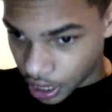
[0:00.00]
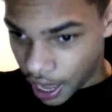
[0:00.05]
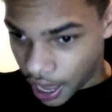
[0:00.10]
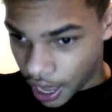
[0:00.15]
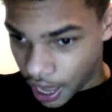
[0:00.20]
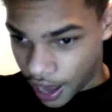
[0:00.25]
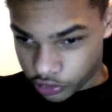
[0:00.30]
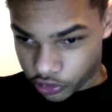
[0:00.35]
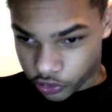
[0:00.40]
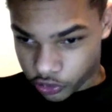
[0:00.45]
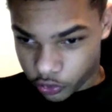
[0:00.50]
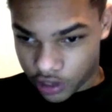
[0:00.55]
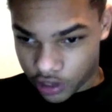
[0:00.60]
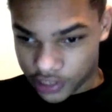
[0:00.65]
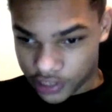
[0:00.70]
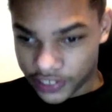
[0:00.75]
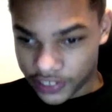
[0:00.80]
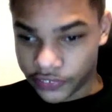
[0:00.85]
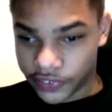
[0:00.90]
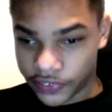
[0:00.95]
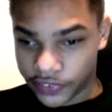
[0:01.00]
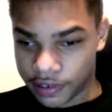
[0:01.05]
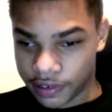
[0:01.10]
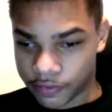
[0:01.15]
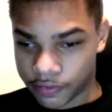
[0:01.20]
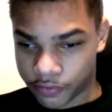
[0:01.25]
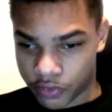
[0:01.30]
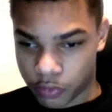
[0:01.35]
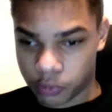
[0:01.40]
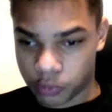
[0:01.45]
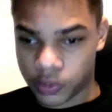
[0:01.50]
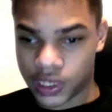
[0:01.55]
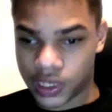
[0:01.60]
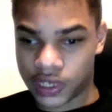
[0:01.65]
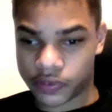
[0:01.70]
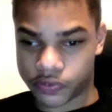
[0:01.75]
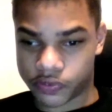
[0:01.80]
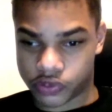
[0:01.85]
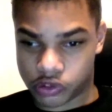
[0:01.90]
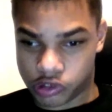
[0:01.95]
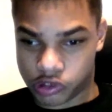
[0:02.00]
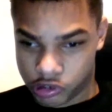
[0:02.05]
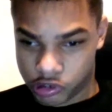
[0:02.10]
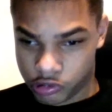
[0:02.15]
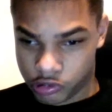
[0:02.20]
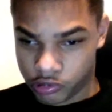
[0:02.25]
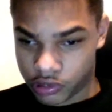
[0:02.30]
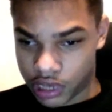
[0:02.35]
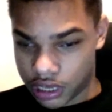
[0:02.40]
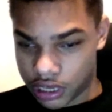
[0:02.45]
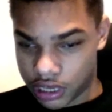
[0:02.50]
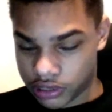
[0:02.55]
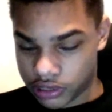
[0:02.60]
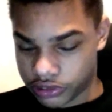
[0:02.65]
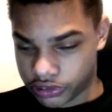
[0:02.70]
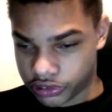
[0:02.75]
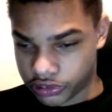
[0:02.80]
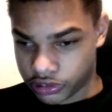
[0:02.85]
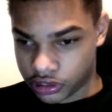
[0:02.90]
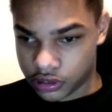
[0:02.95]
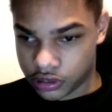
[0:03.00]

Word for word: I just wanted you to hear from Nathan too, guys, you